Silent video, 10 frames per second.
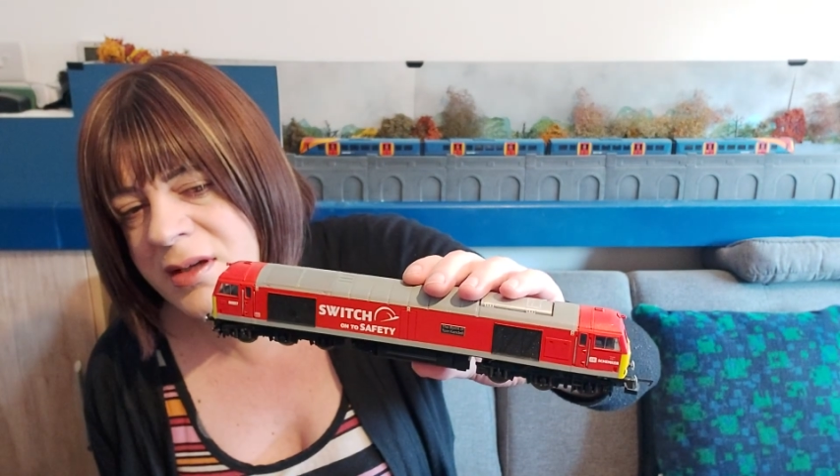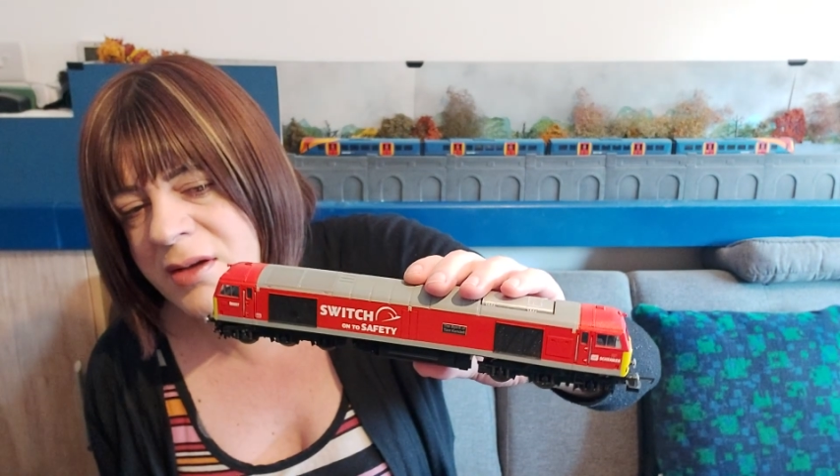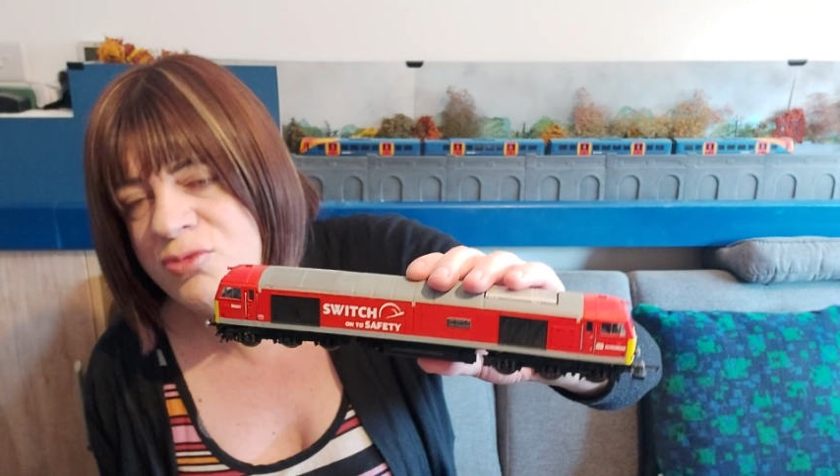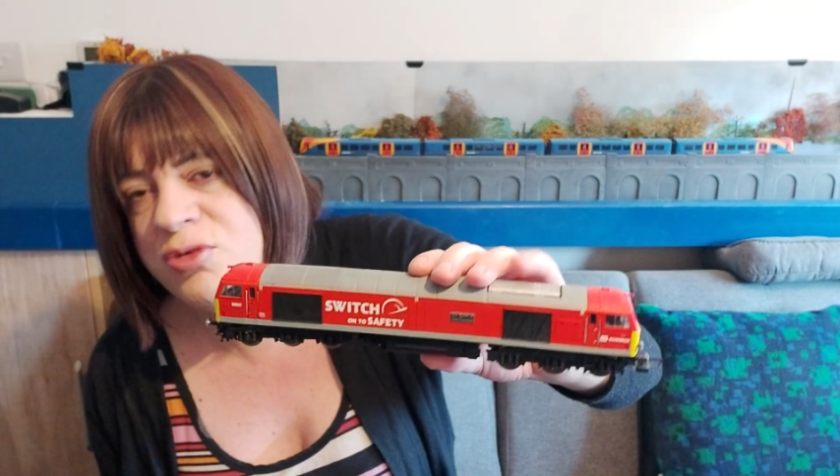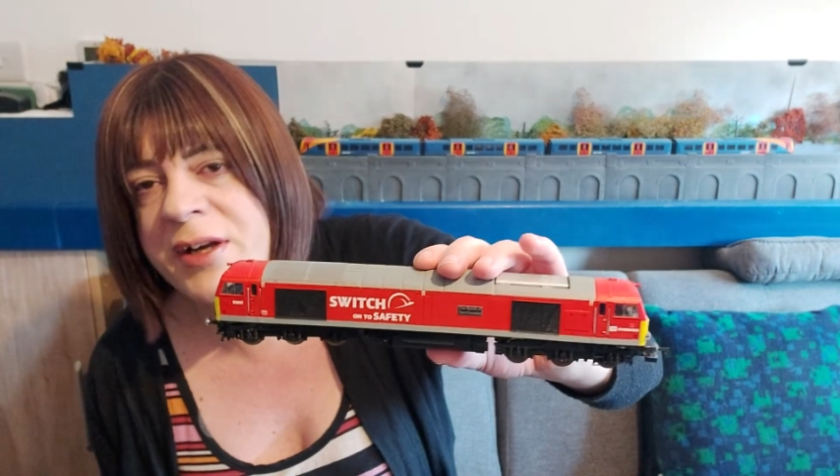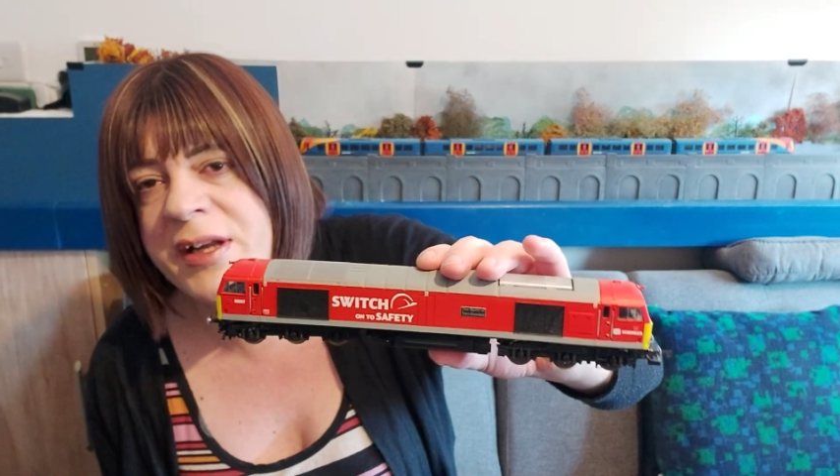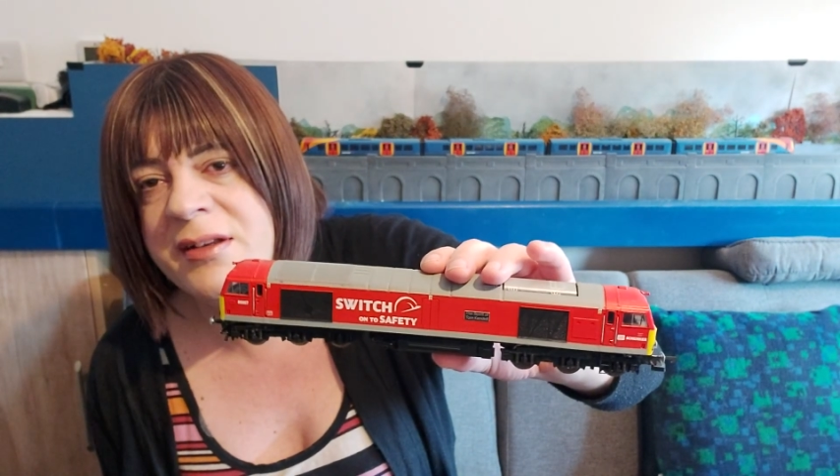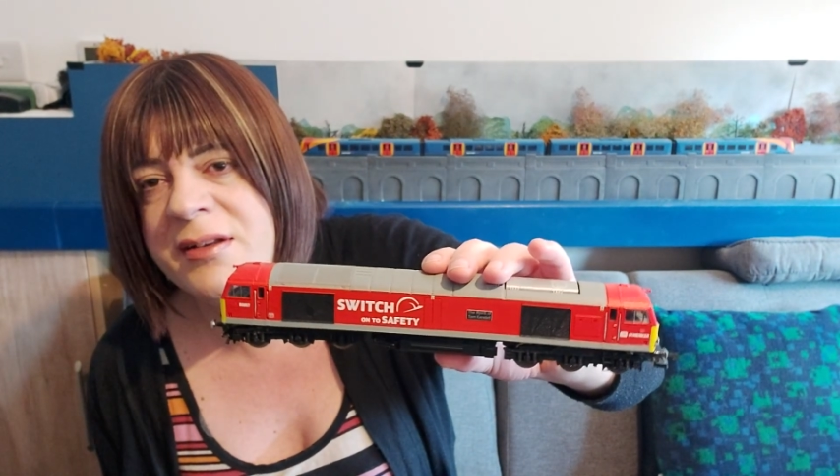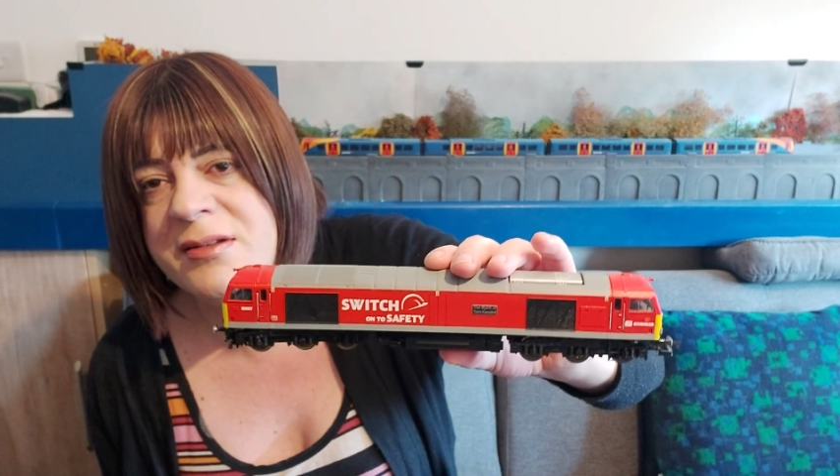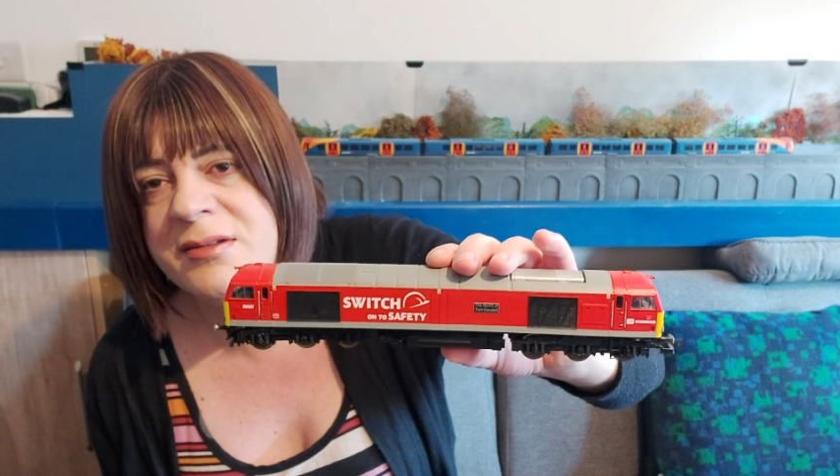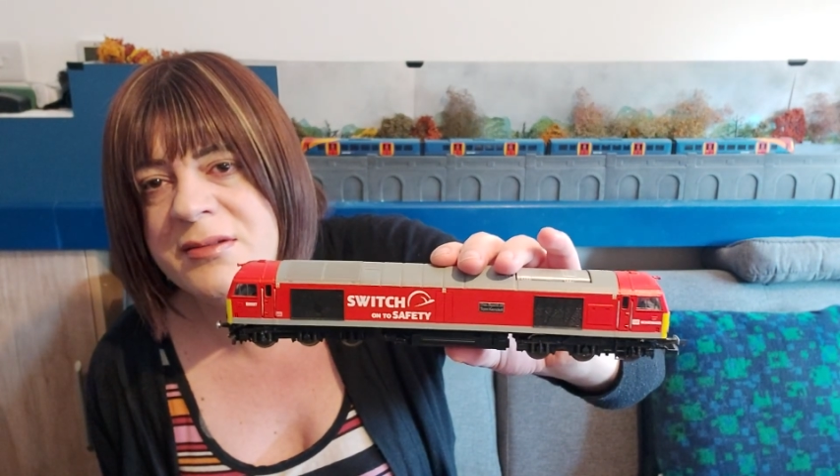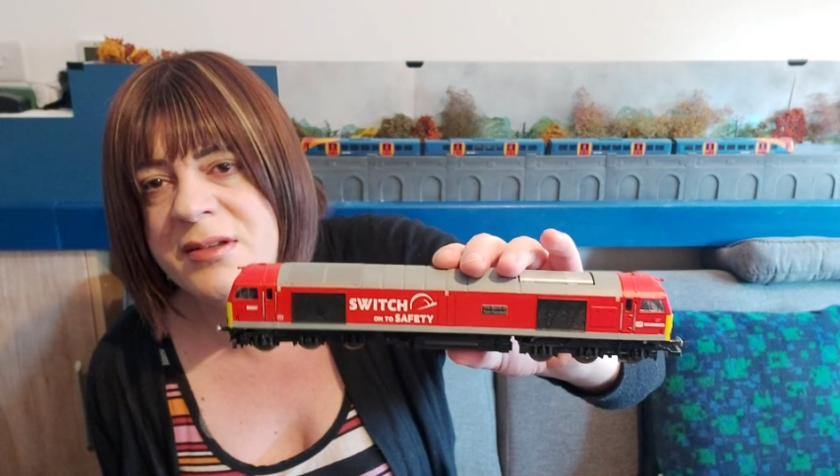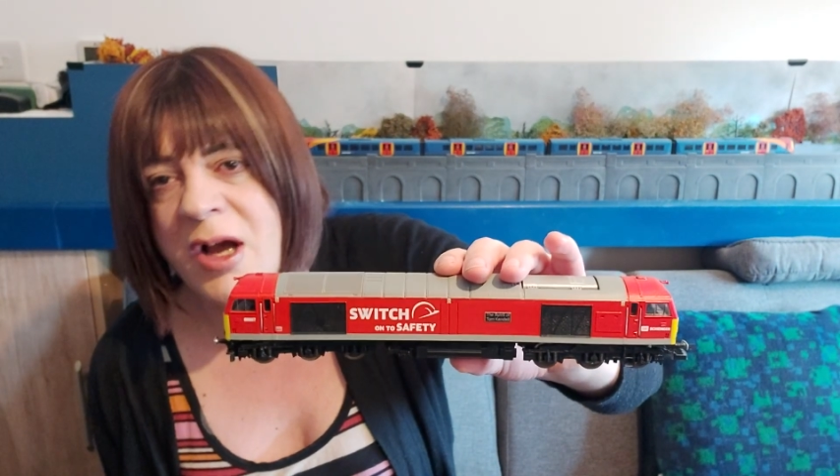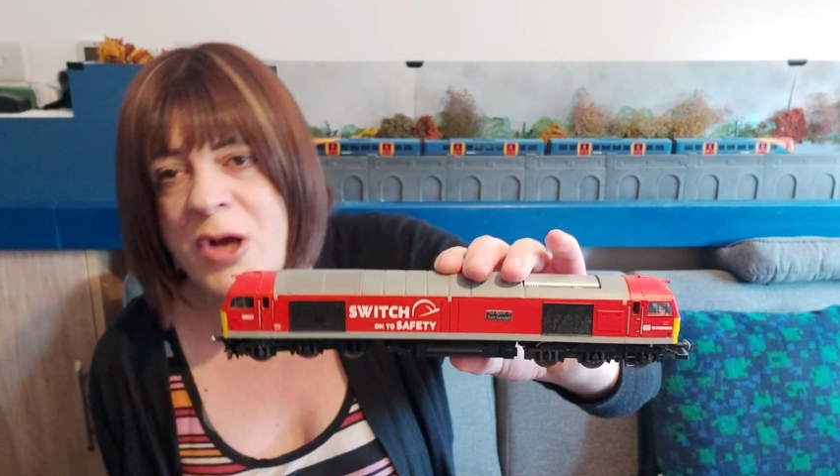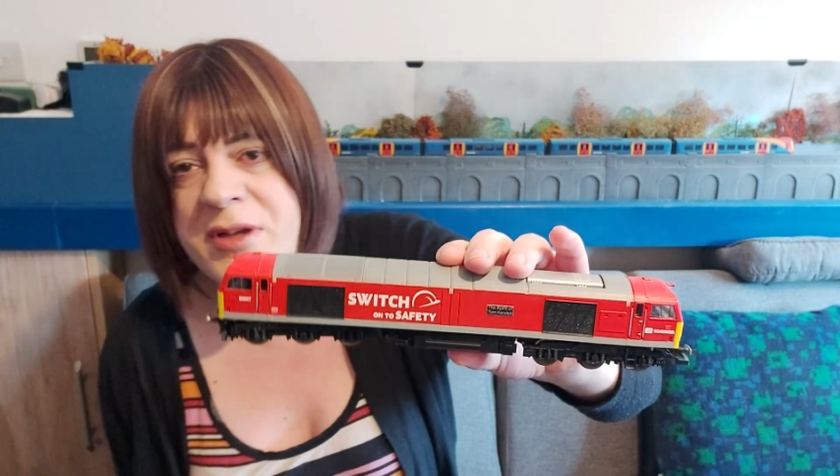running
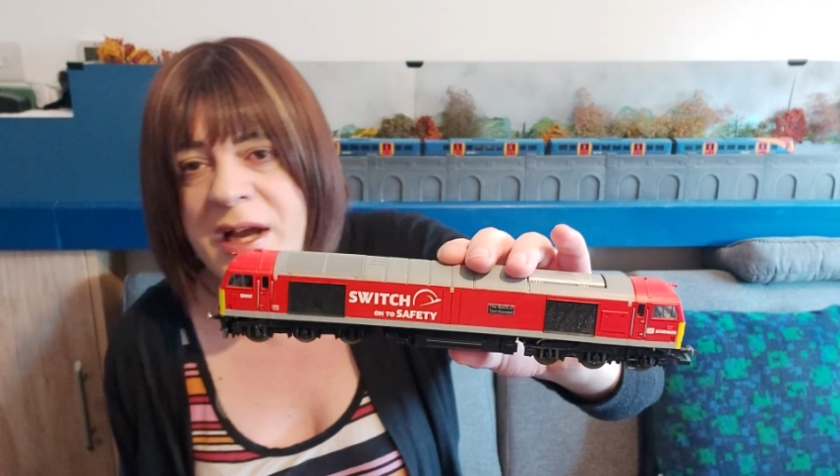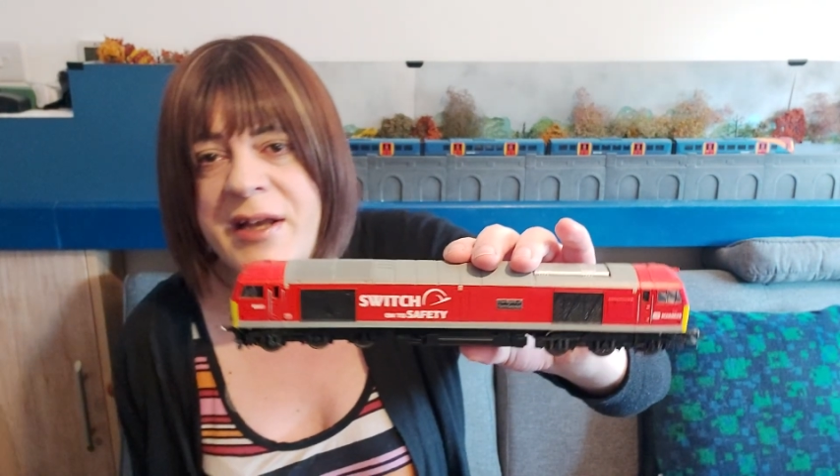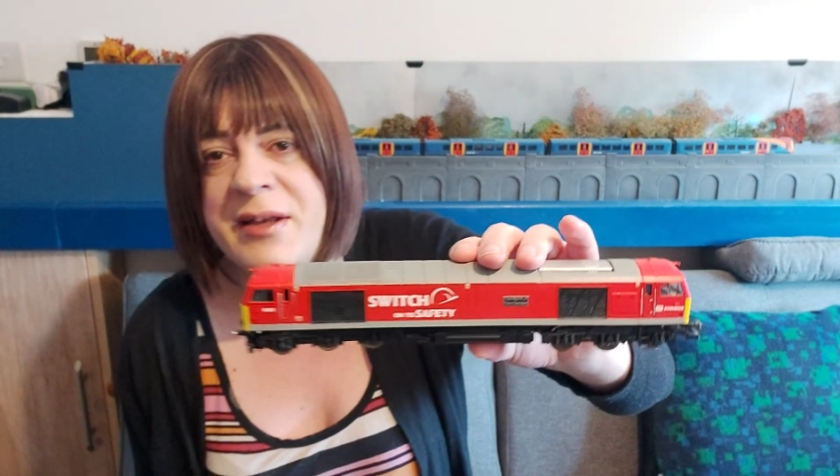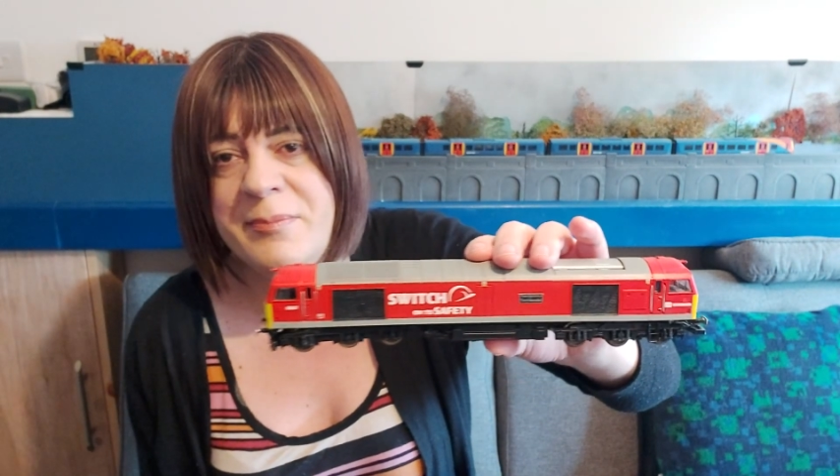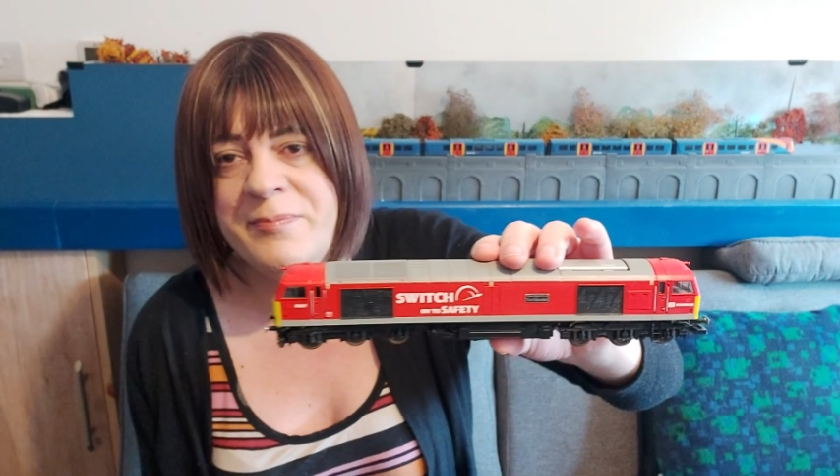okay.